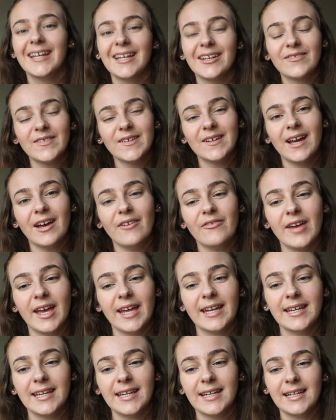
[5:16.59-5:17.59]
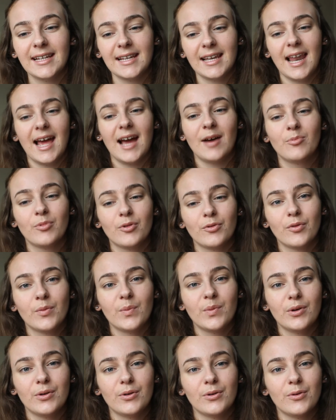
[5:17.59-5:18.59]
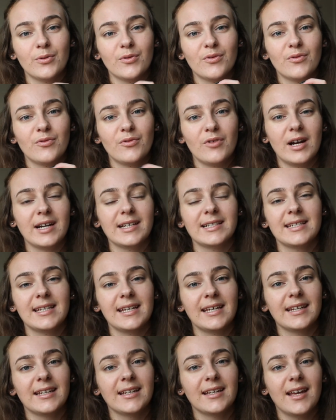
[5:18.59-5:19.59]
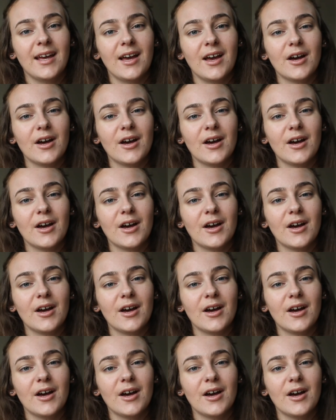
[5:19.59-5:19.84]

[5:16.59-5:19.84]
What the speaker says: If you have any lab report writing